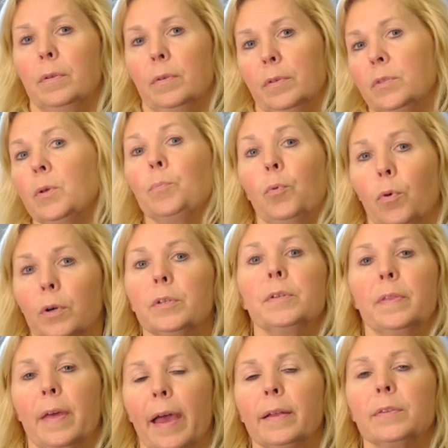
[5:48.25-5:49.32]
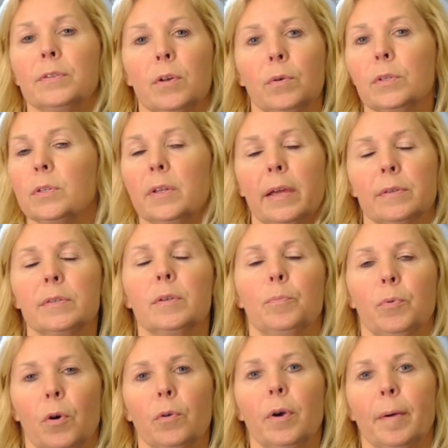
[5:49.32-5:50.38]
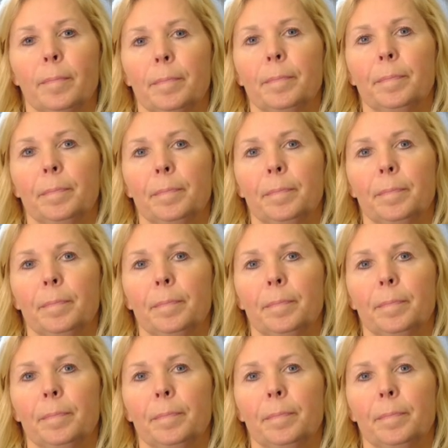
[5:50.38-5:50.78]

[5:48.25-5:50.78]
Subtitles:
support in that. So it's an excellent program.